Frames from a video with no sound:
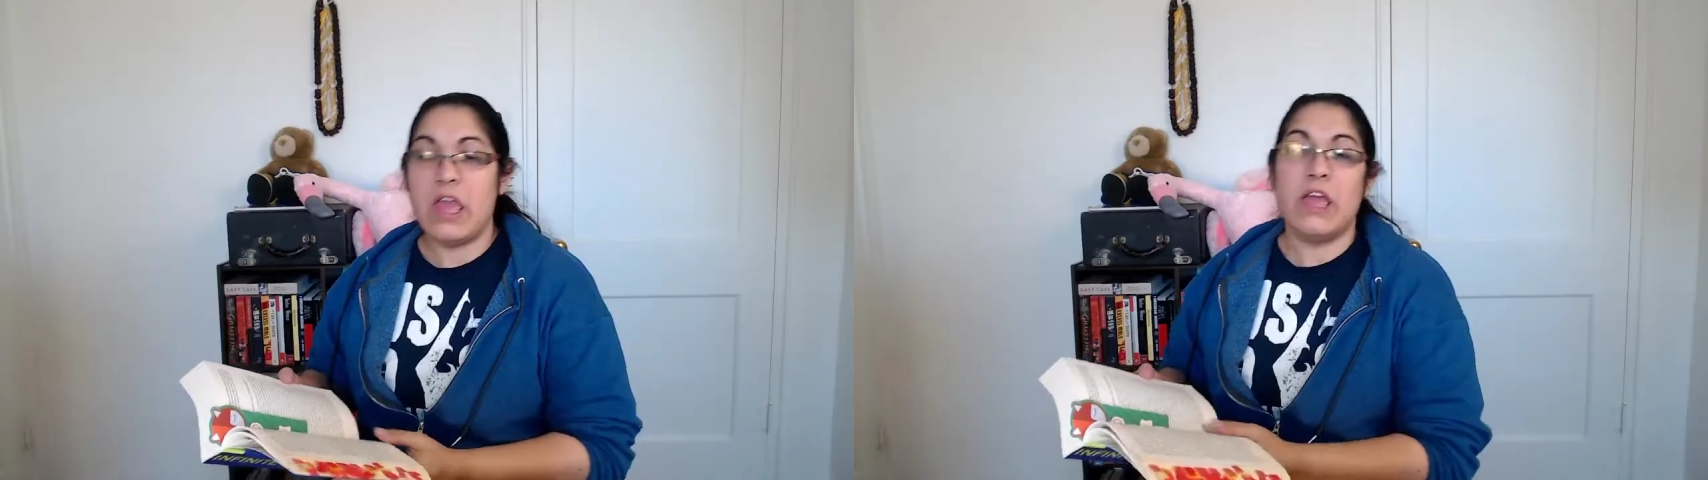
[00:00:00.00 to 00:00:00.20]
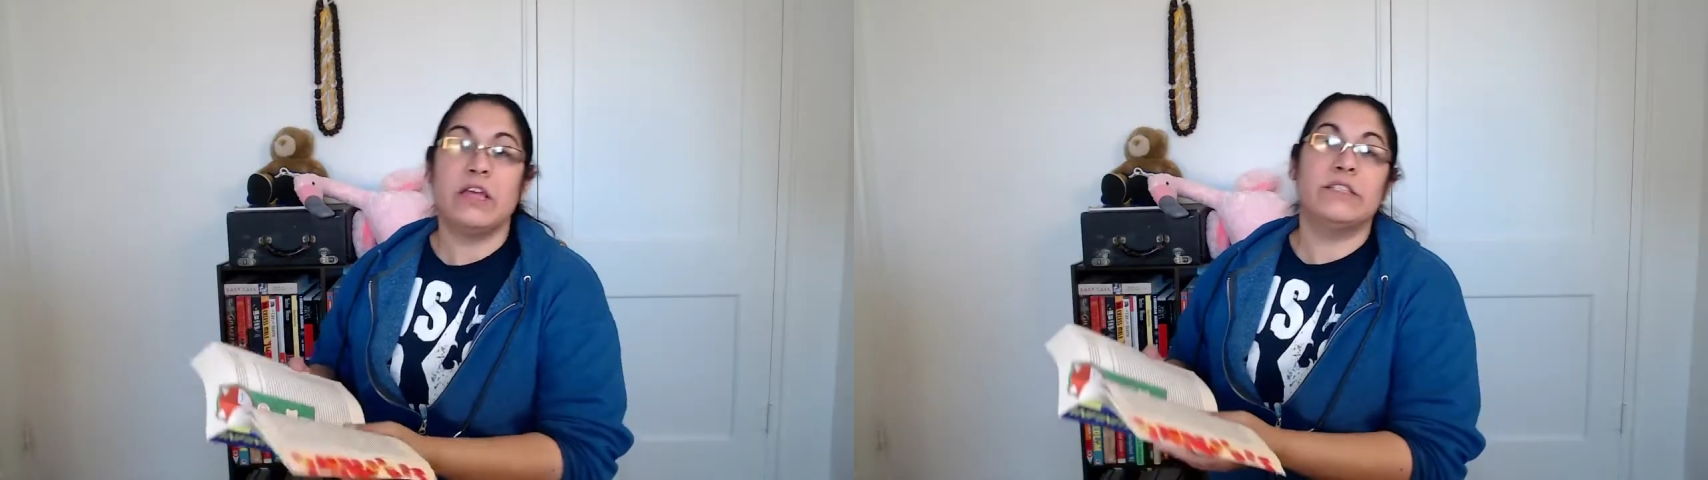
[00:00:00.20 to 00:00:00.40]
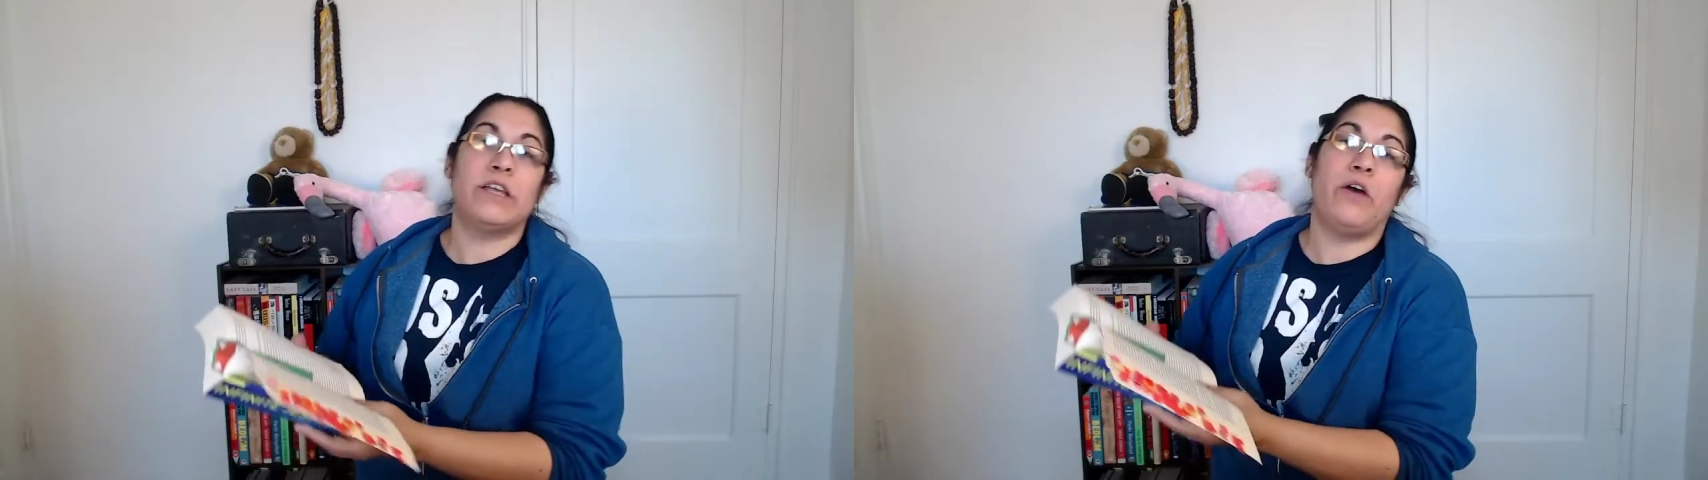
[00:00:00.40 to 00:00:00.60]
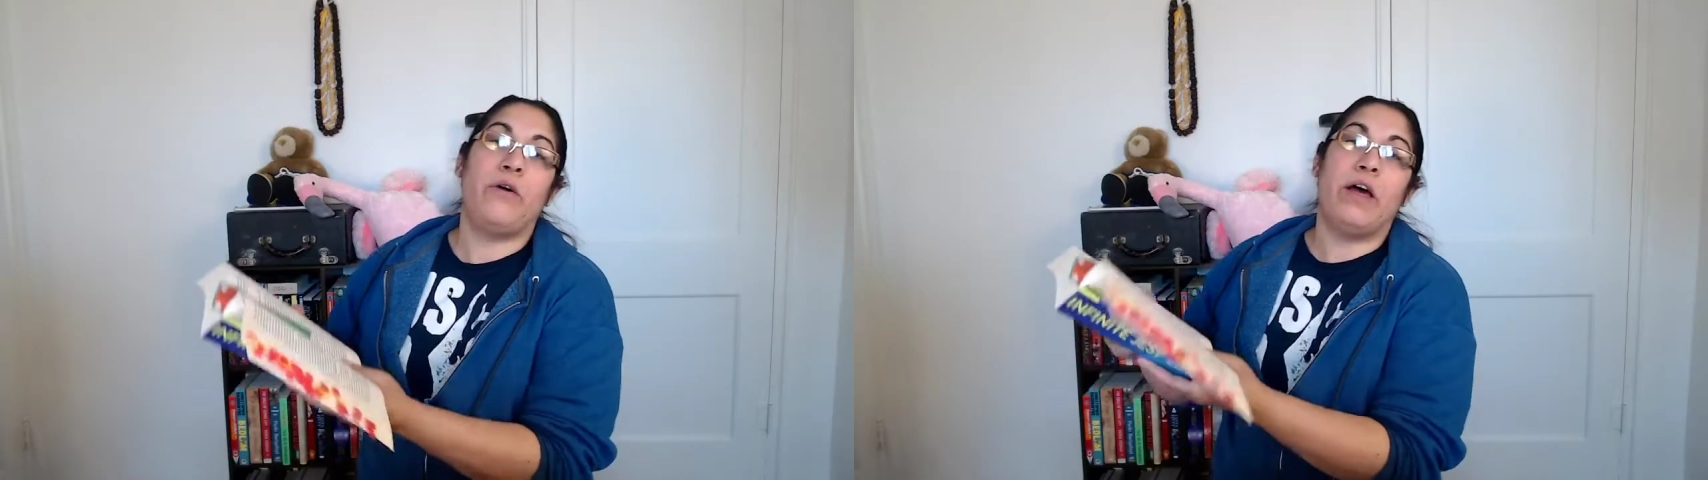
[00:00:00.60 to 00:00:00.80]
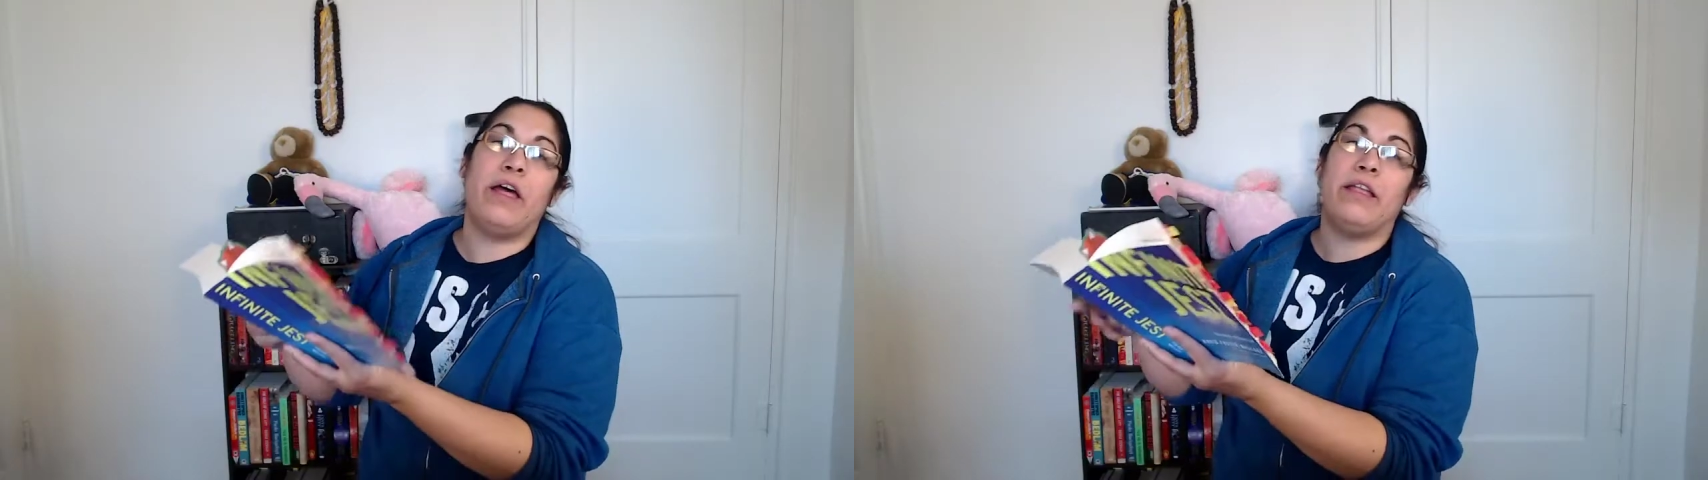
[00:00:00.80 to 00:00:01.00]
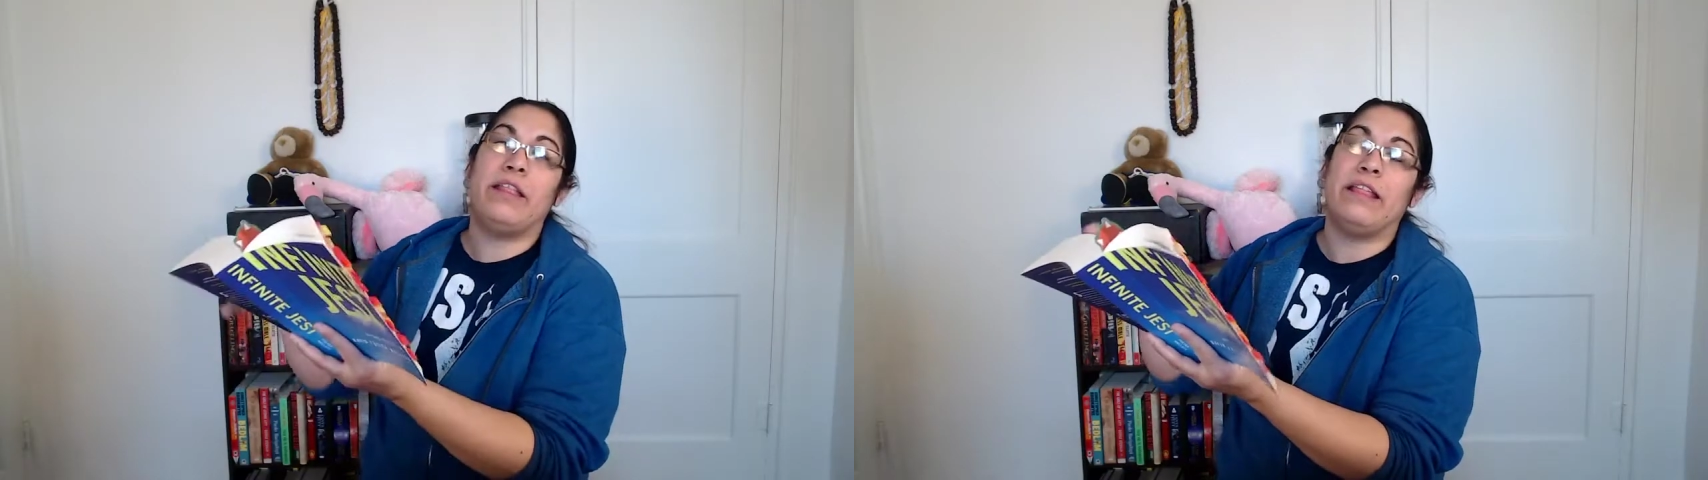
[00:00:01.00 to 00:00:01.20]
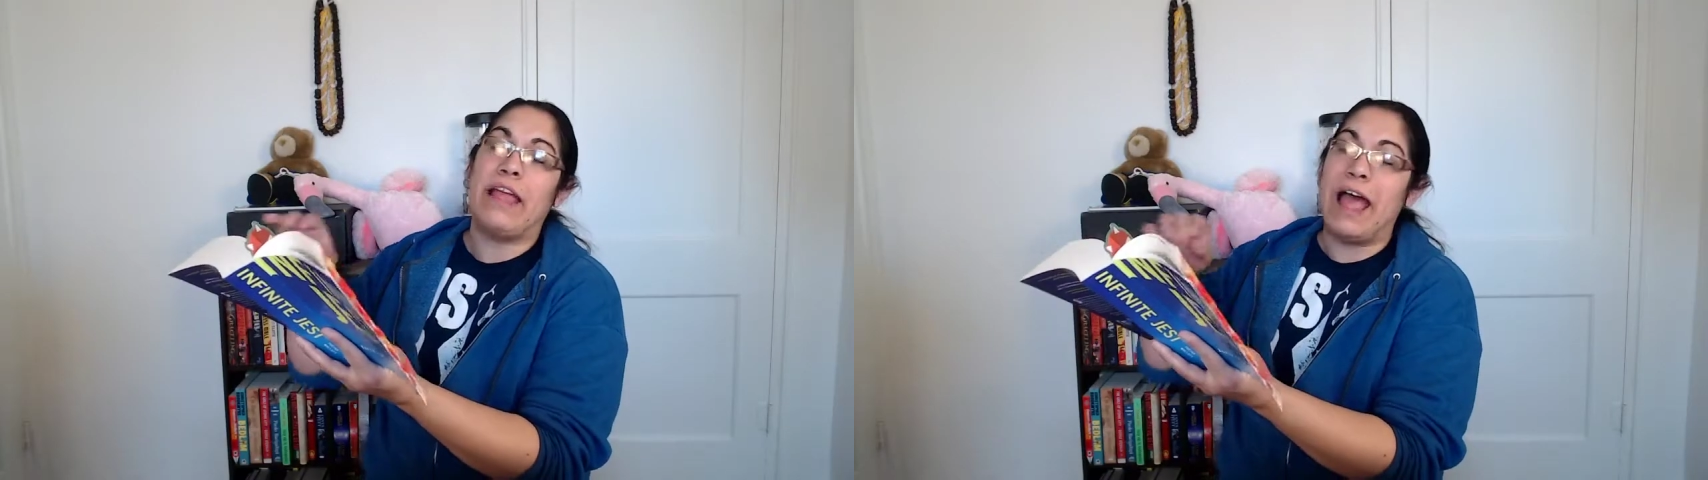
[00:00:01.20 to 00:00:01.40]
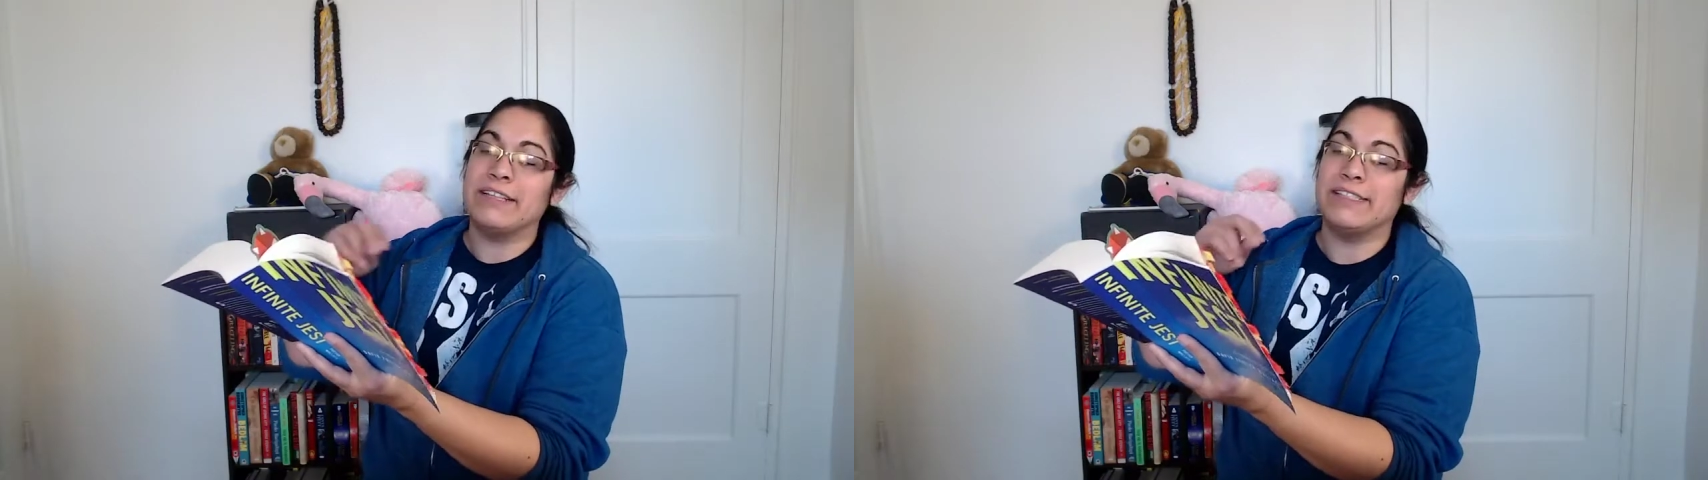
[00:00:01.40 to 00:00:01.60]
So the
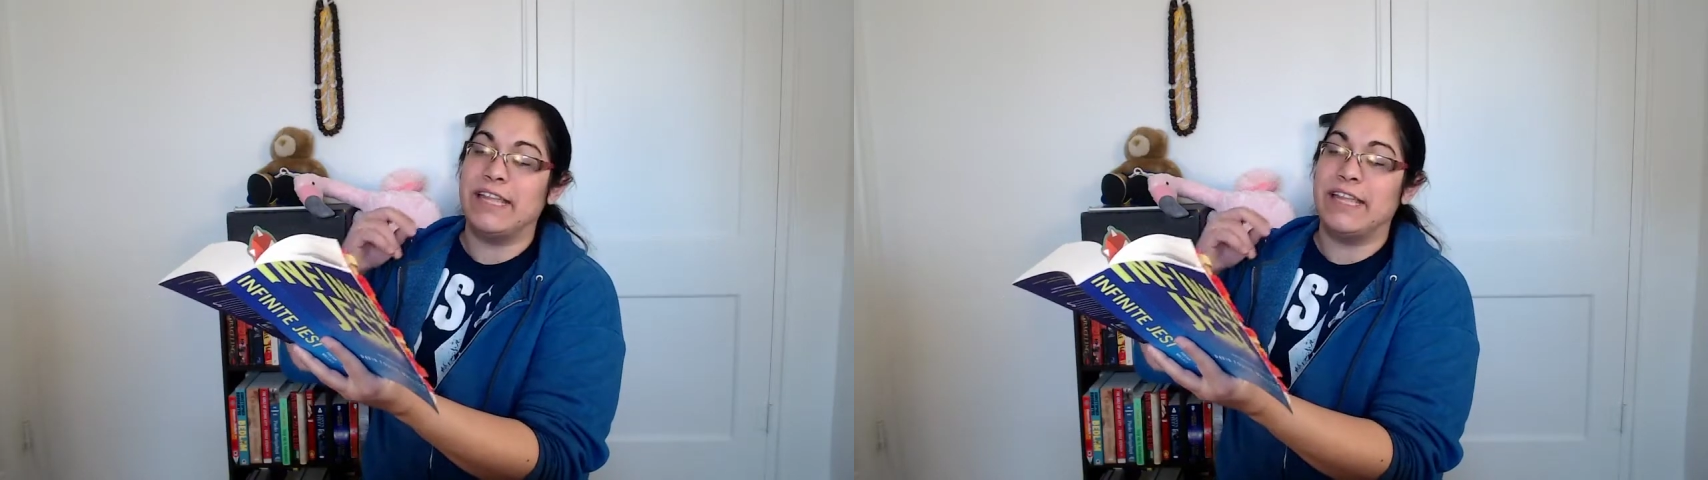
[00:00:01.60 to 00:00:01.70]
last